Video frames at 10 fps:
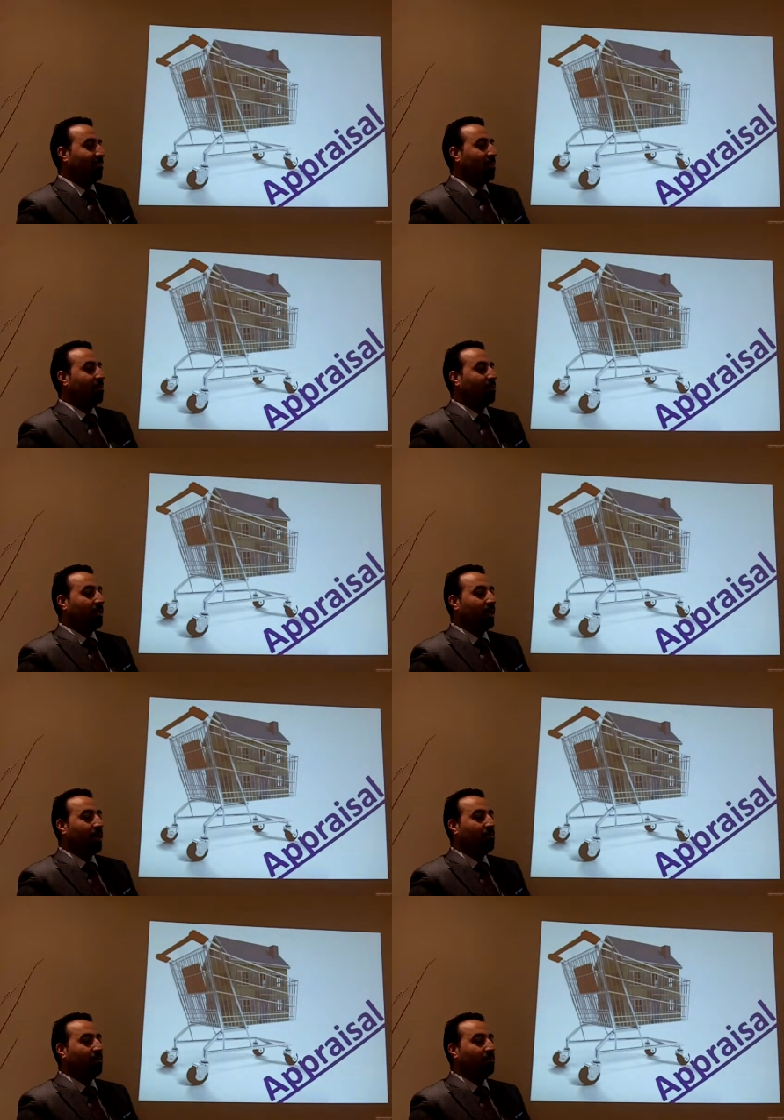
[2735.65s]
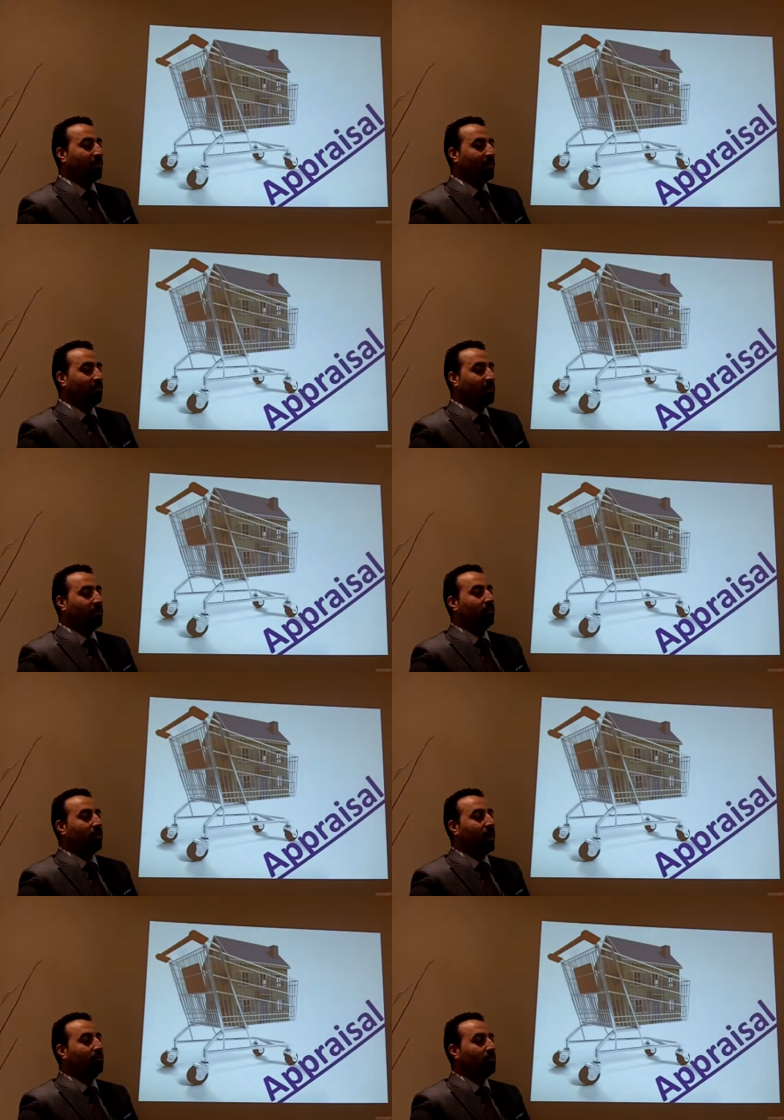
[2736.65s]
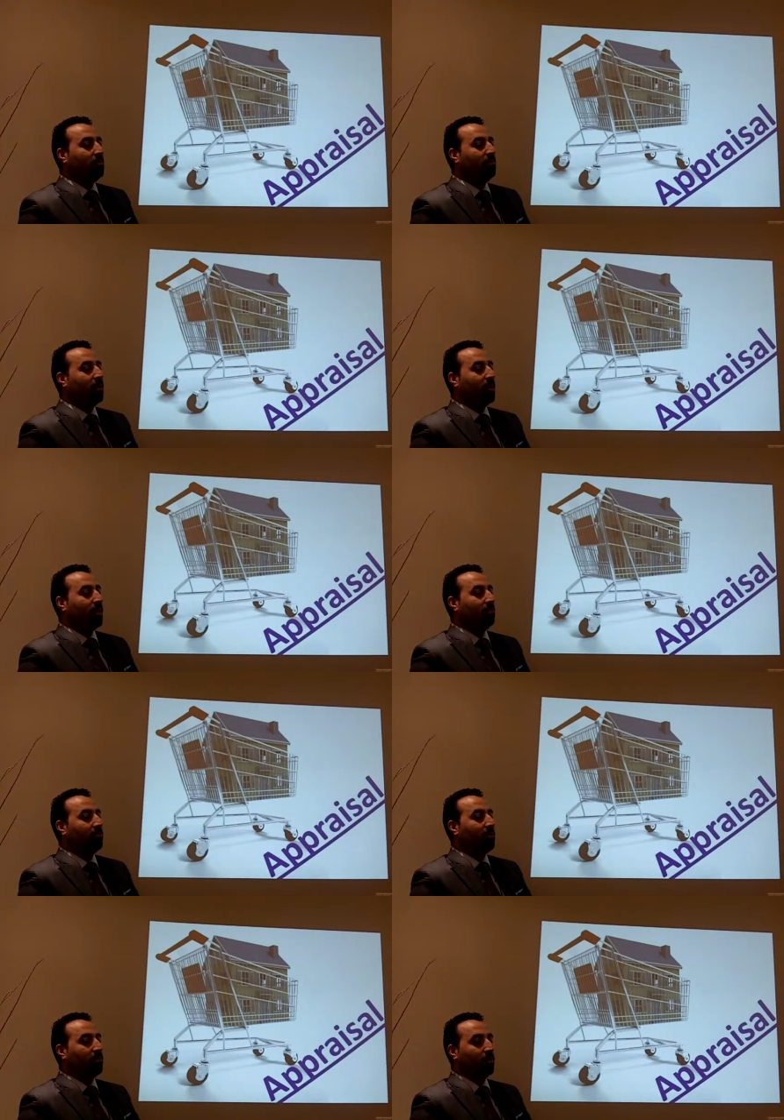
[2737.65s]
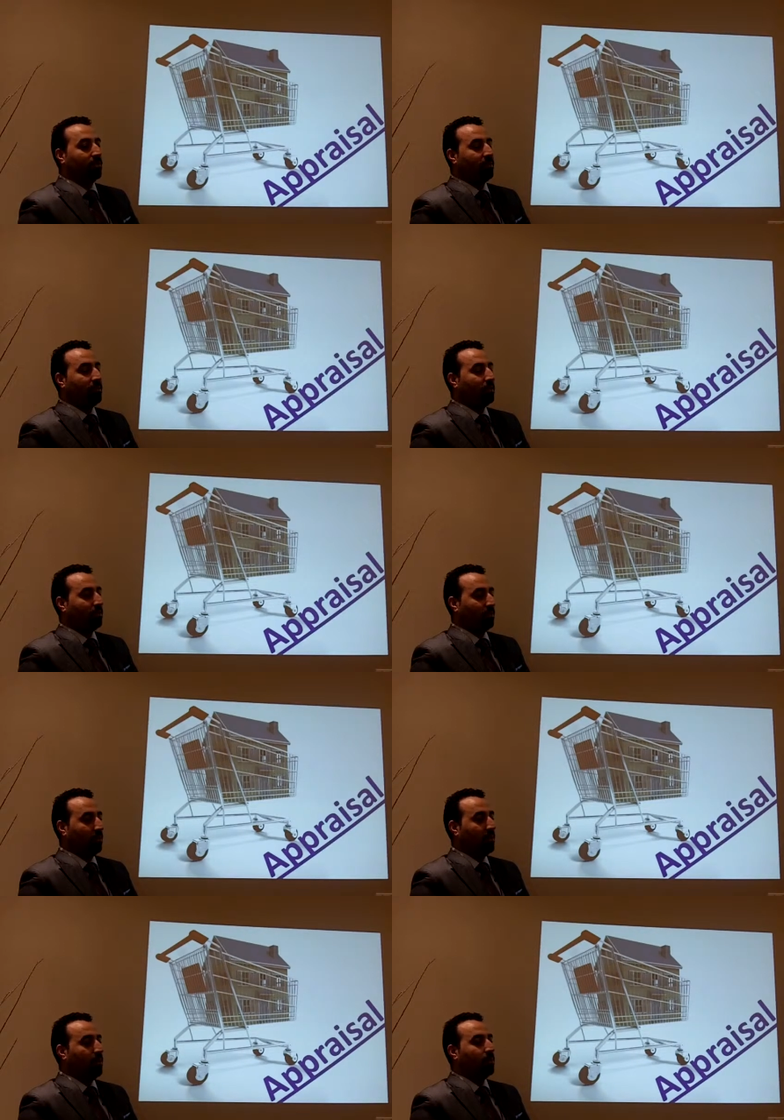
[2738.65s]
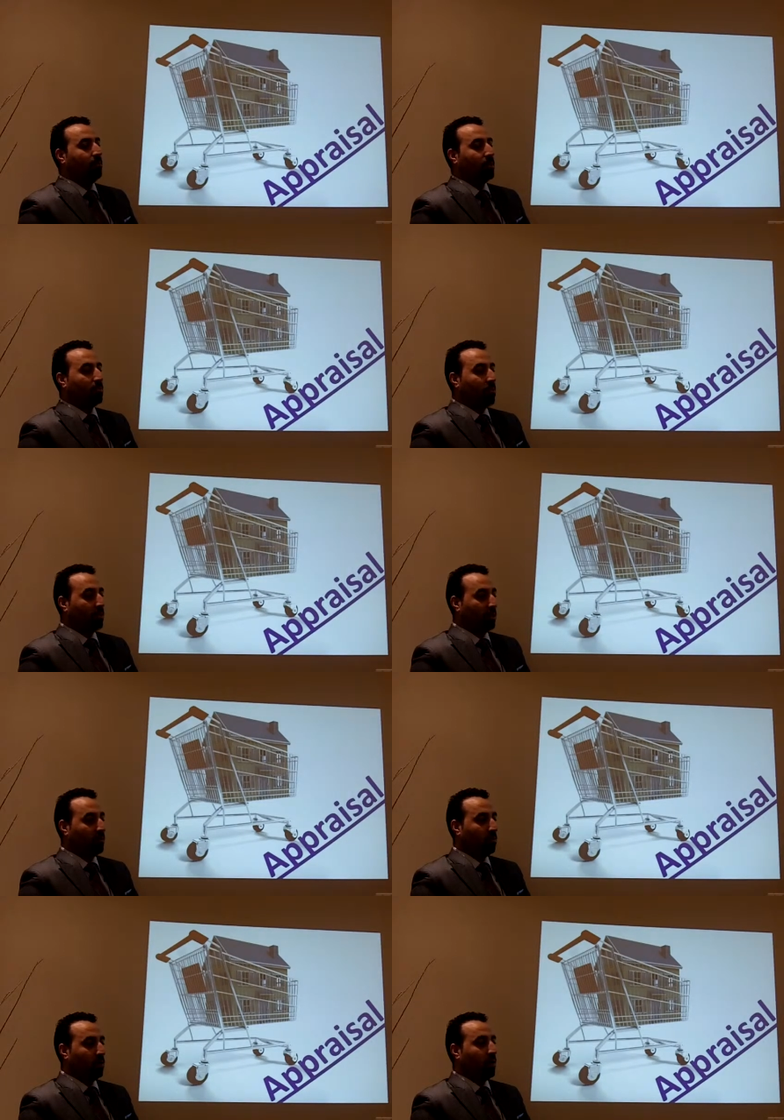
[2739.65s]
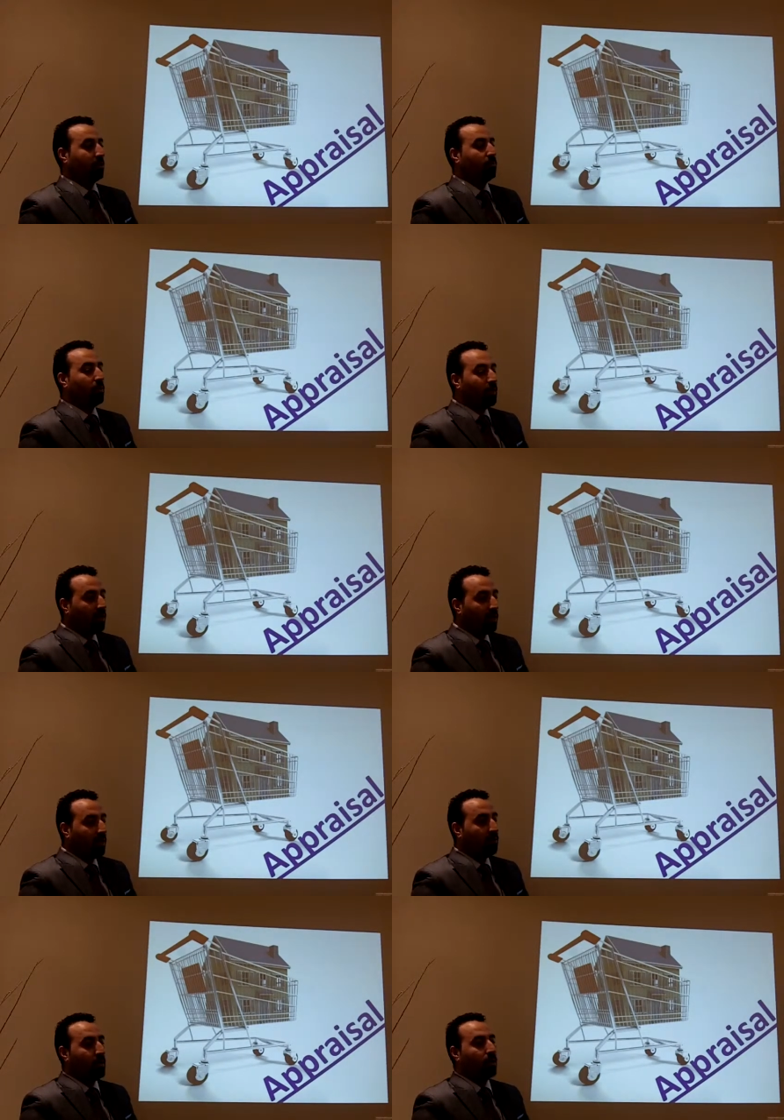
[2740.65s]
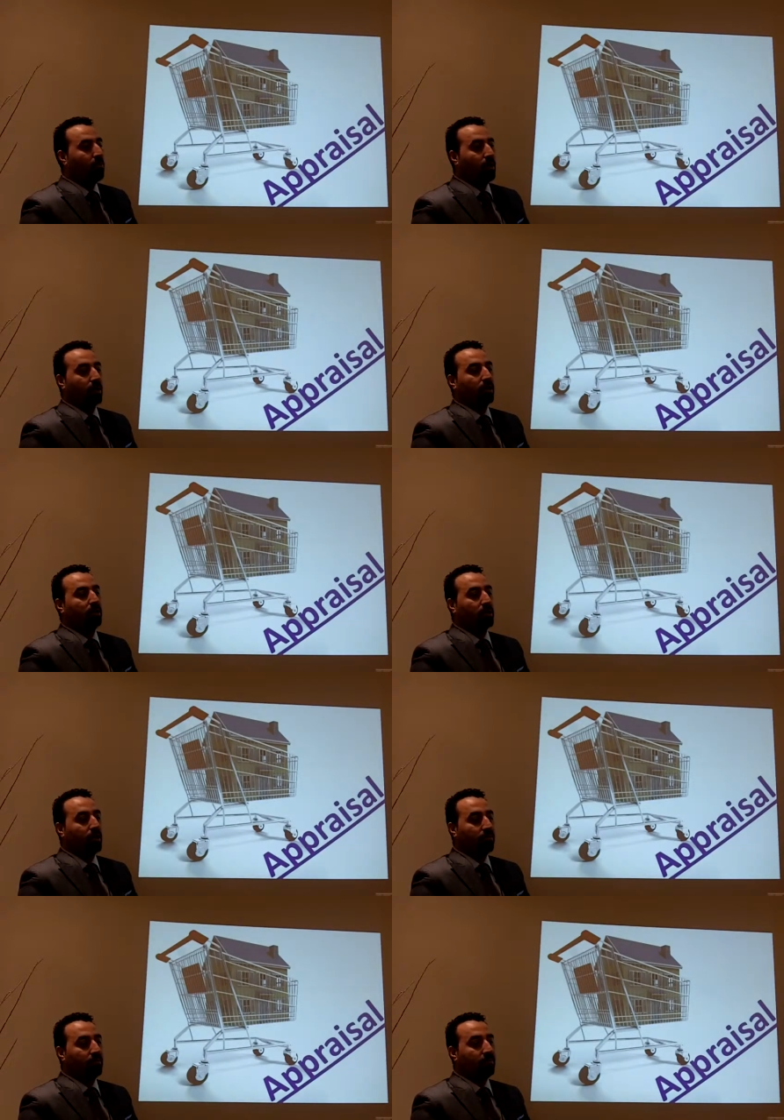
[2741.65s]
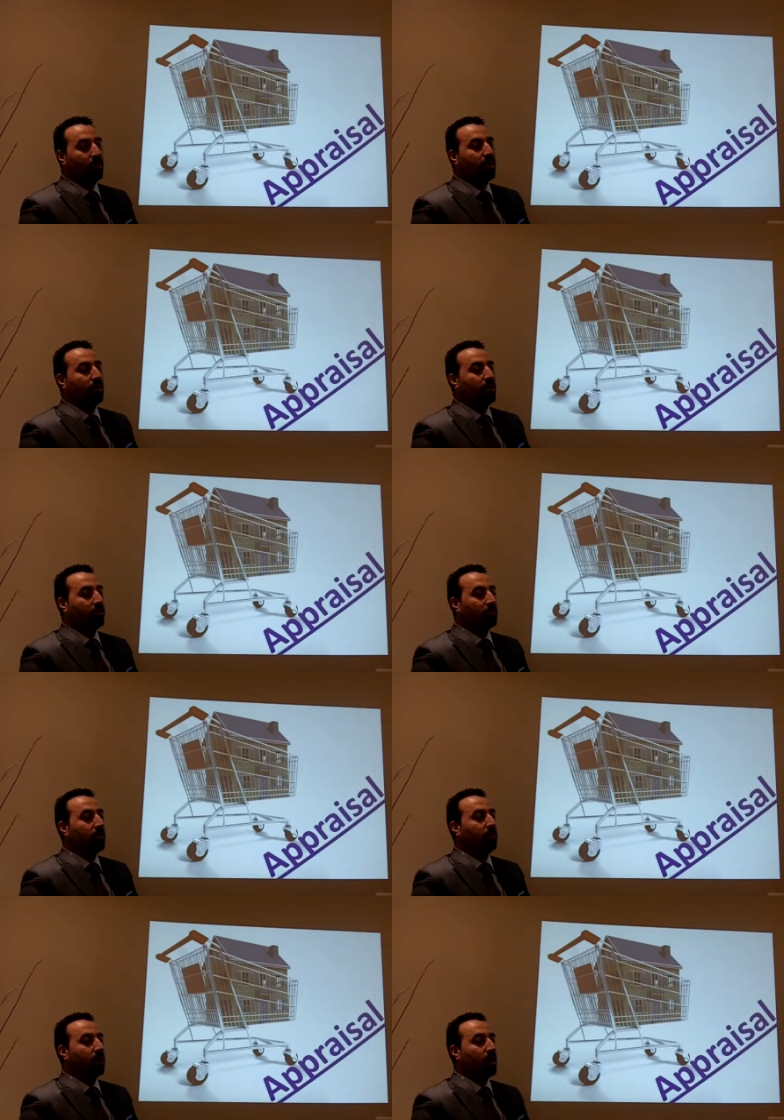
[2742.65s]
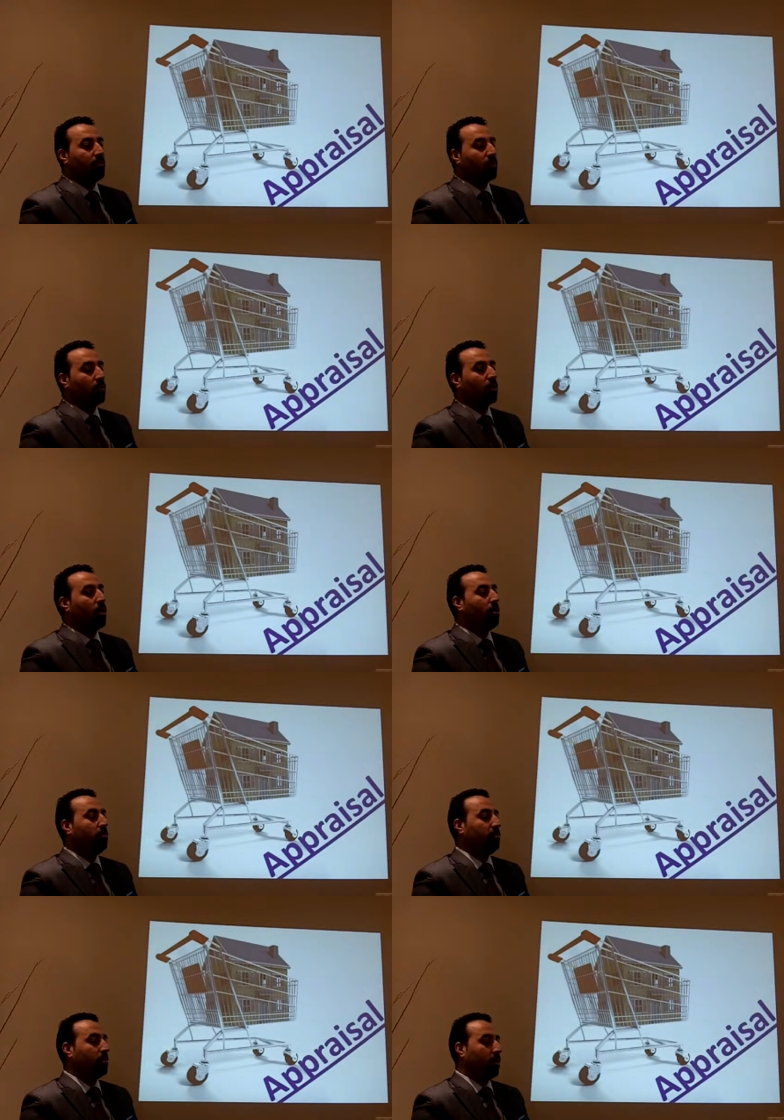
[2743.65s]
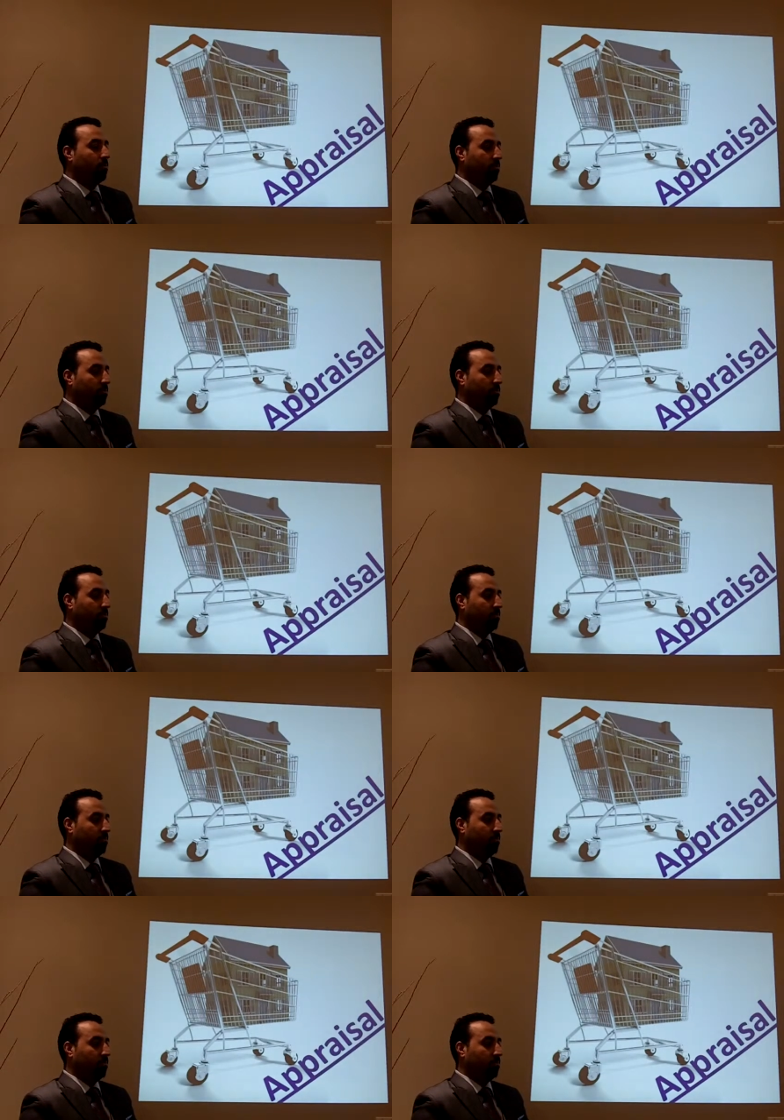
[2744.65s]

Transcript: where will they come up with that money so you have to be very careful about this issue with the mortgage broker especially when the market shifts this will become more common problem